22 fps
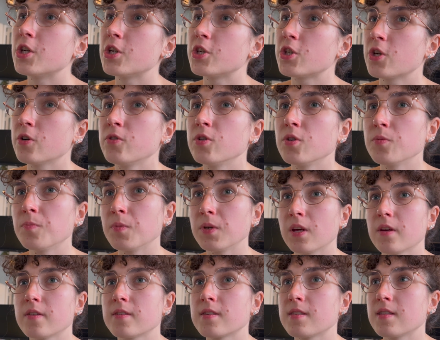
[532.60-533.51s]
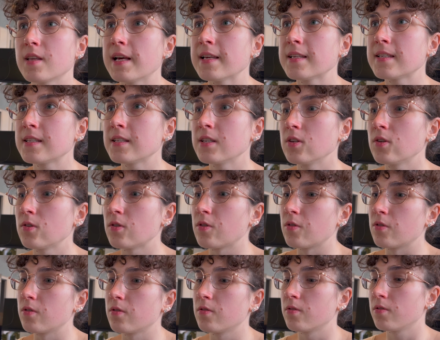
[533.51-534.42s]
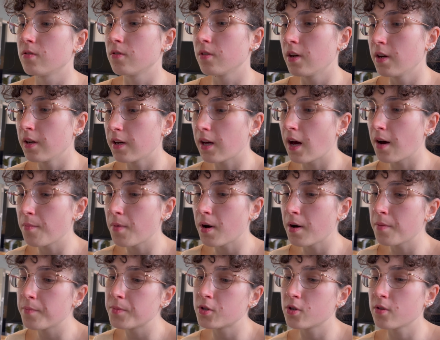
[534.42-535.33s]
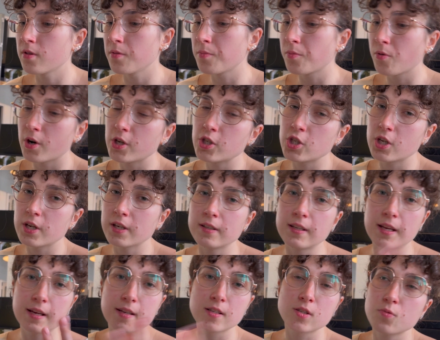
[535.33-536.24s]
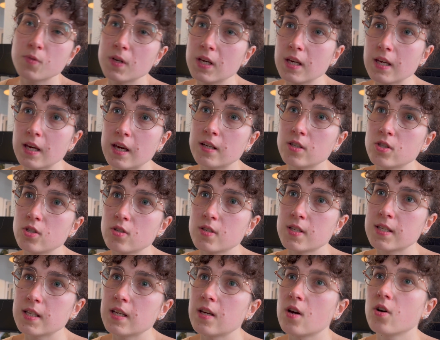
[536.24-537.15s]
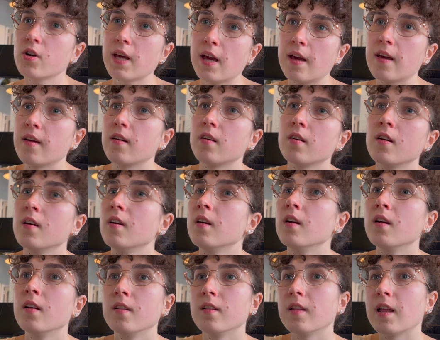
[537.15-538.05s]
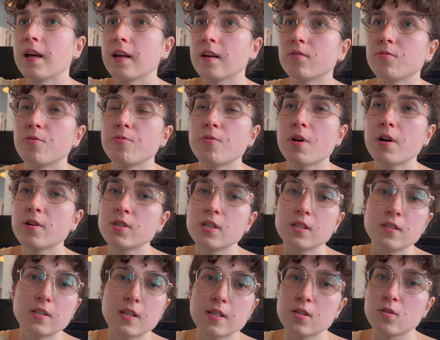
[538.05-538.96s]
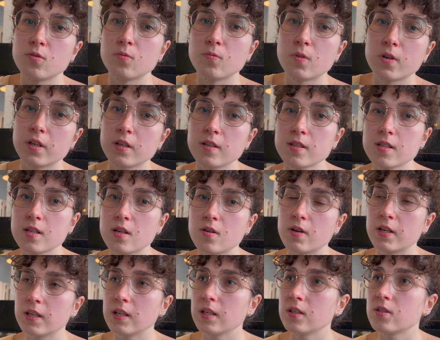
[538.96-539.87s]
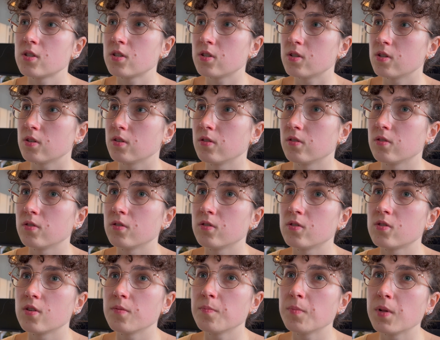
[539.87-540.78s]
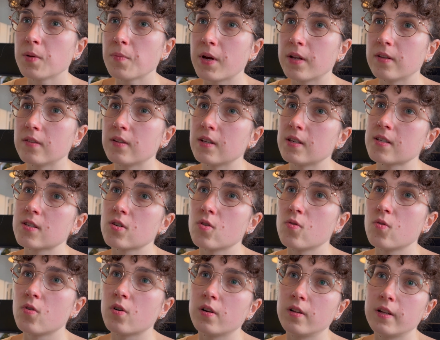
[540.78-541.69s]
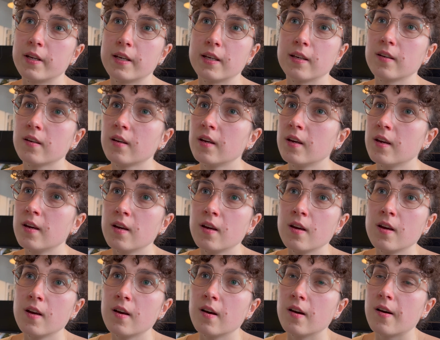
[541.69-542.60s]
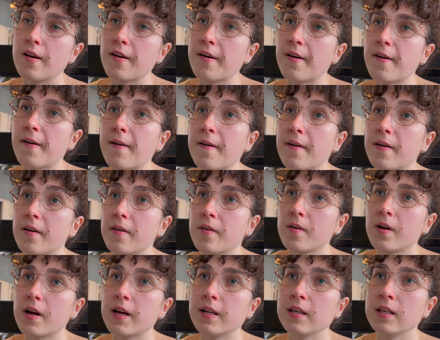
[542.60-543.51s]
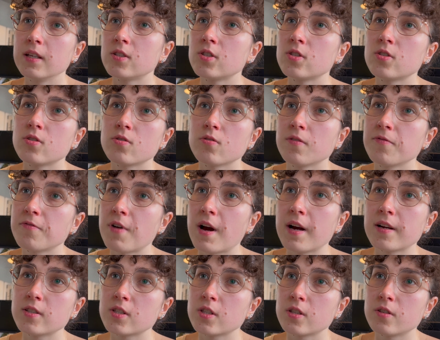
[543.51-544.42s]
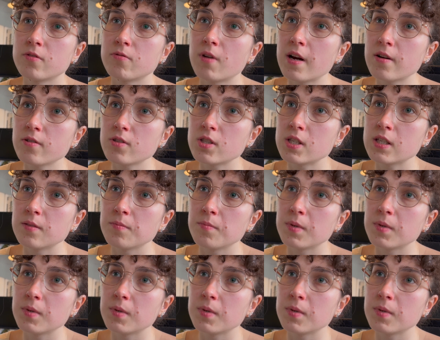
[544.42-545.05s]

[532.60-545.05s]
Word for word: I showed you because thus you come up to the project next week and you see okay like rerouting doesn't work, so I need to to implement this, or like uh, I need to refactor routing